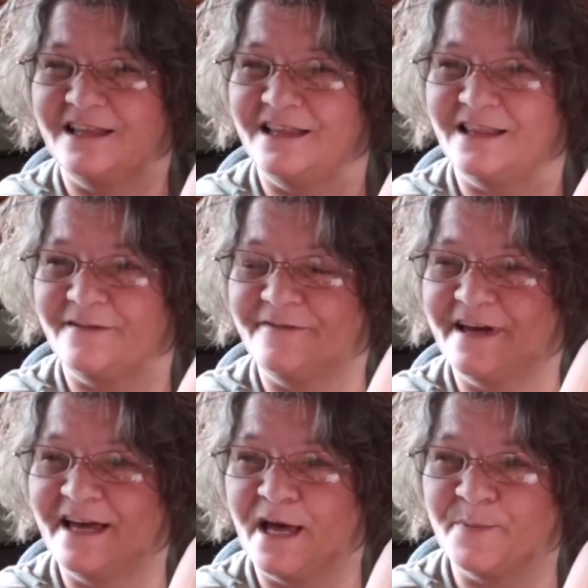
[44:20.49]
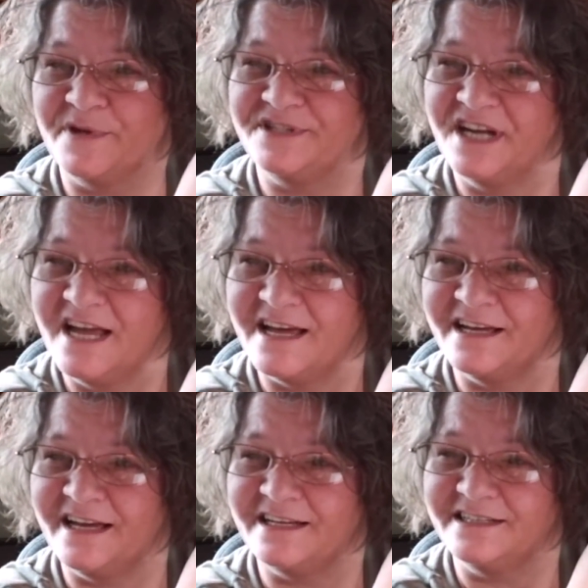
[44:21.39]
The Fat Happy Jack,
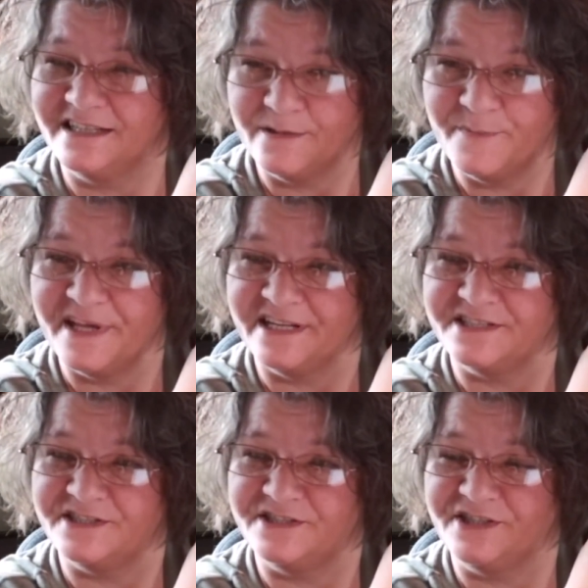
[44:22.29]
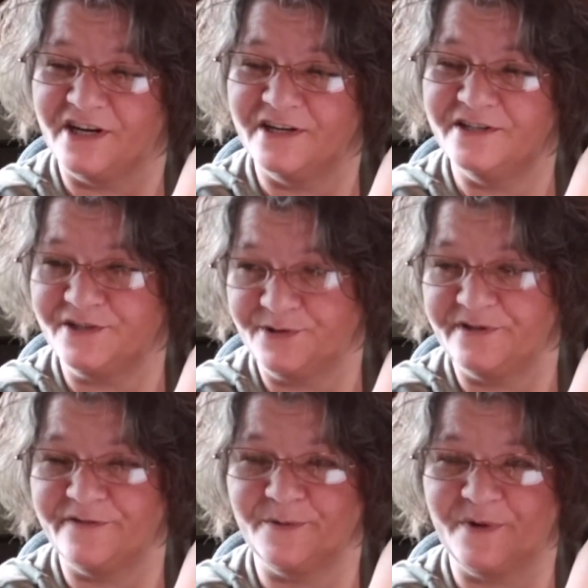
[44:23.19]
I did manage to chart in 2
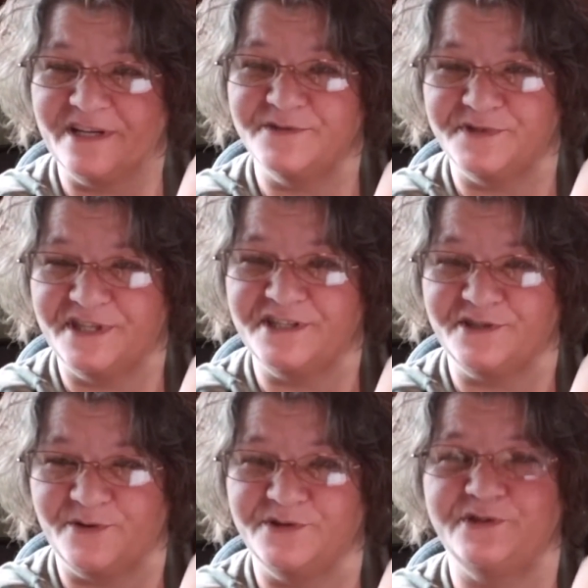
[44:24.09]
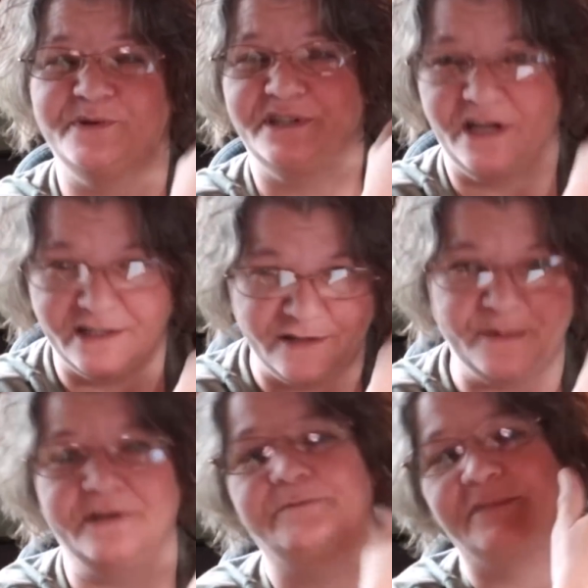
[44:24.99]
different ways, which I showed you, we talked
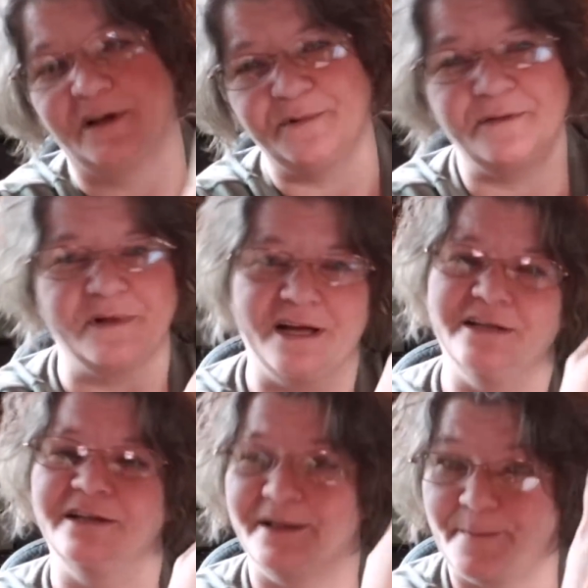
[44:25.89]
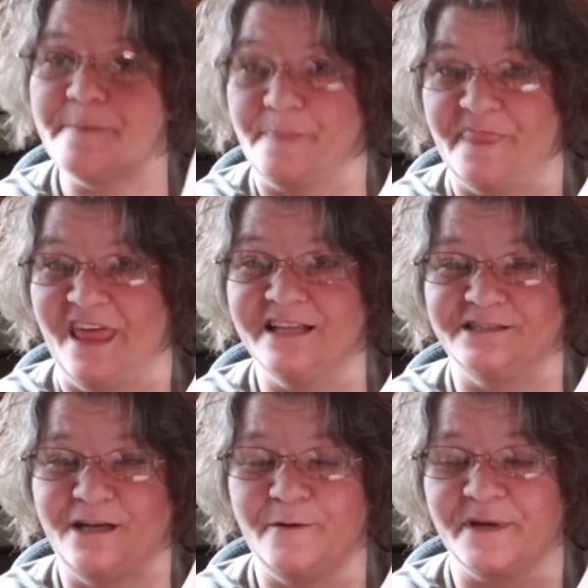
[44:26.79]
about, blah, blah, blah. That's
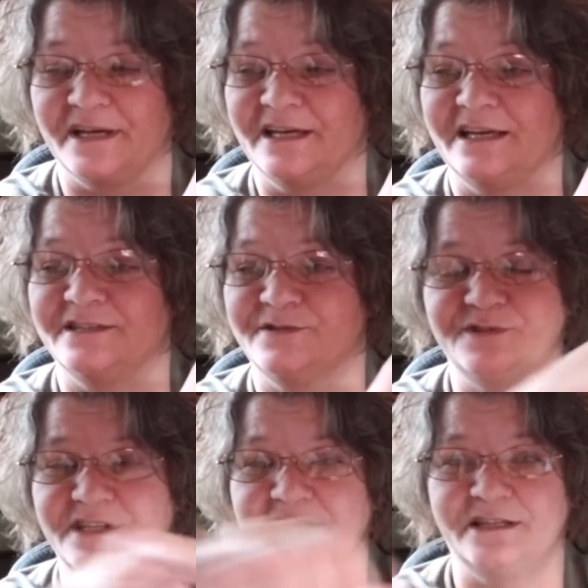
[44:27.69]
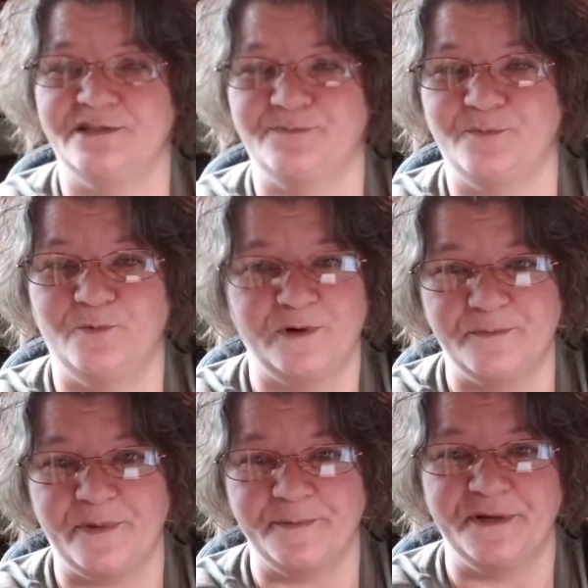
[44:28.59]
coming. As soon as I get this one
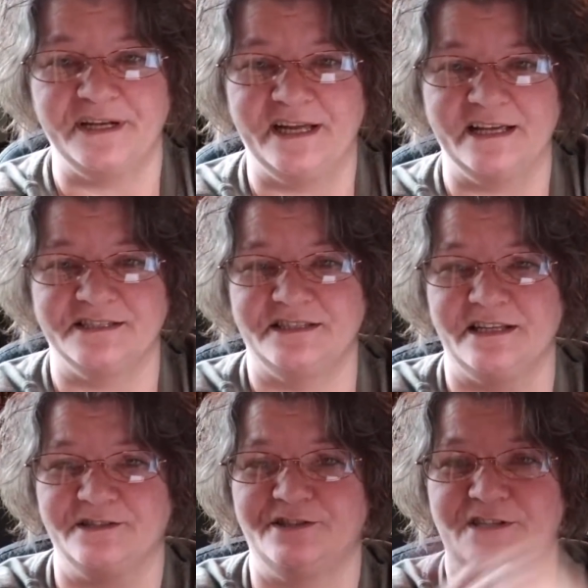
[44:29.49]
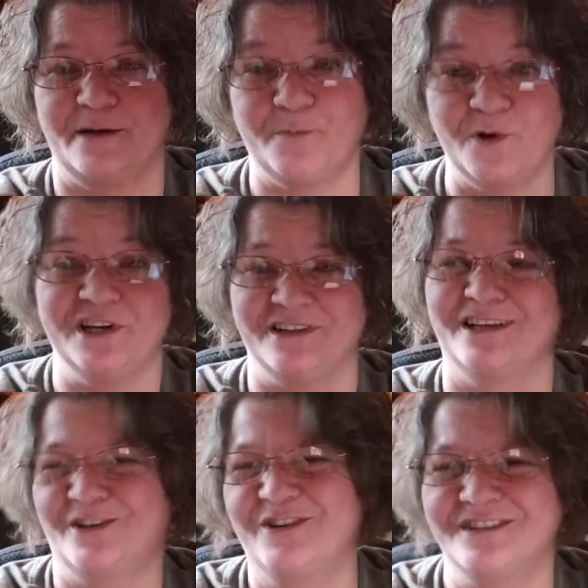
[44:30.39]
pumpkin guy stitched. I'm pointing
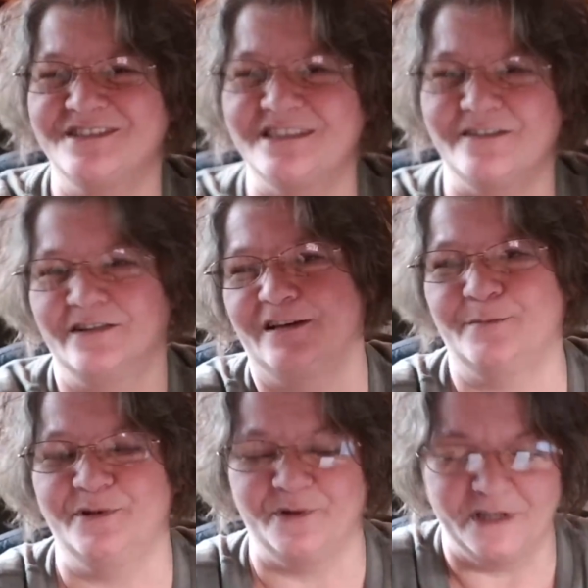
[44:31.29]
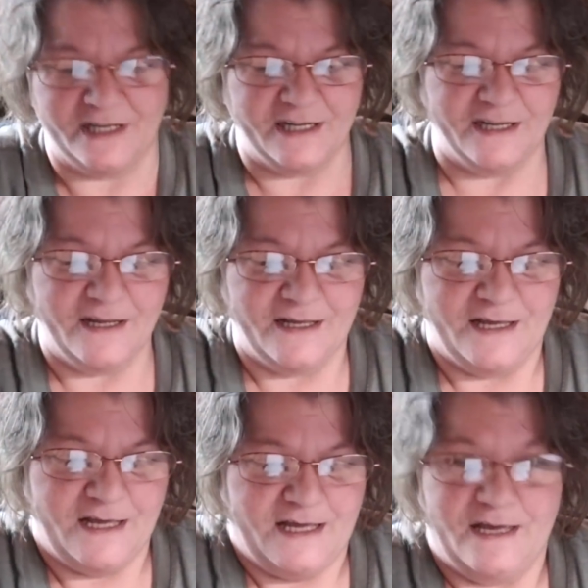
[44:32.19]
like you can see everything I'm doing.
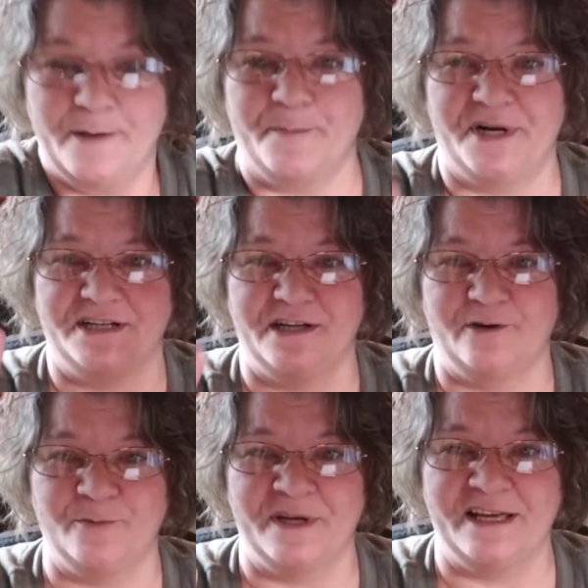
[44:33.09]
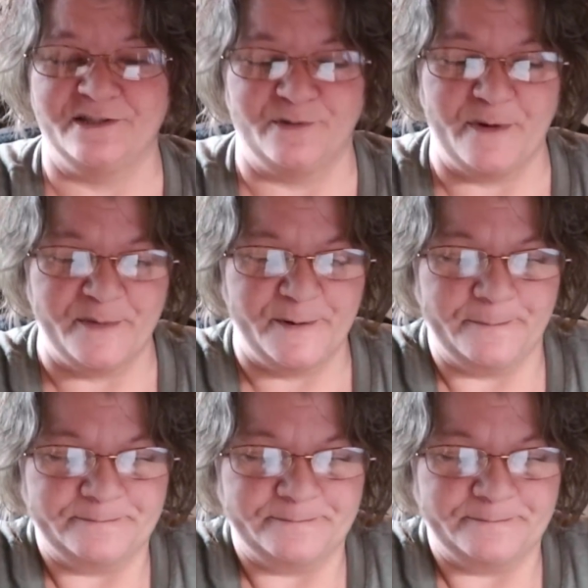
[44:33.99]
But I talk with my hands, remember?